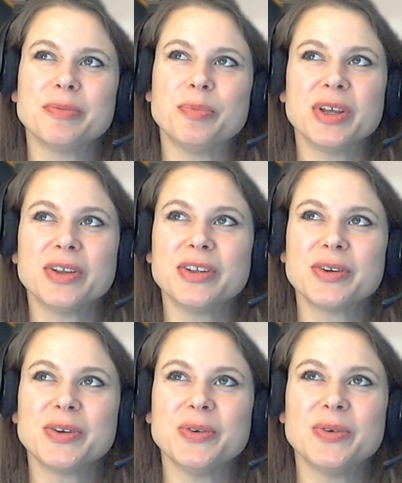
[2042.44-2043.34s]
Bill,
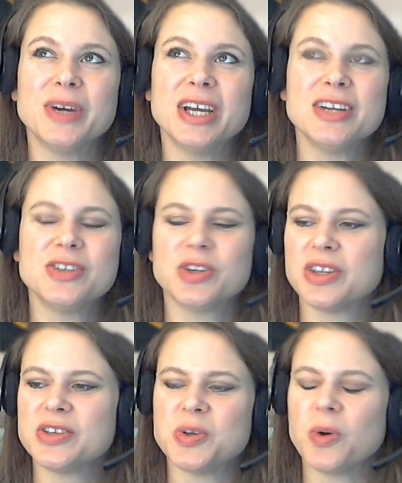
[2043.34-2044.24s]
who took
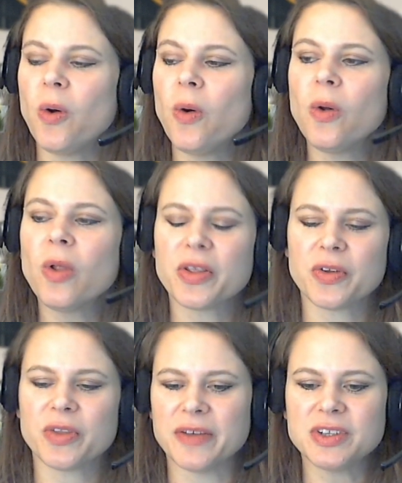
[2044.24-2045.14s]
this to a whole
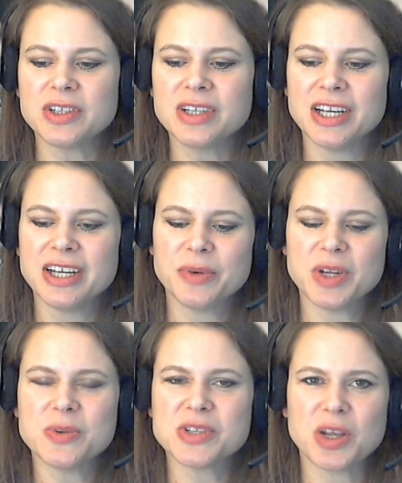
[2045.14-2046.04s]
other level when
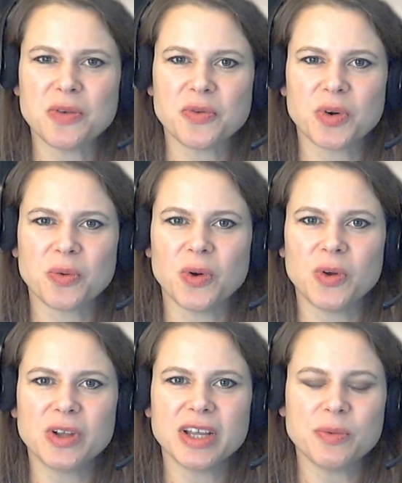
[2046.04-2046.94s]
he was looking for a role.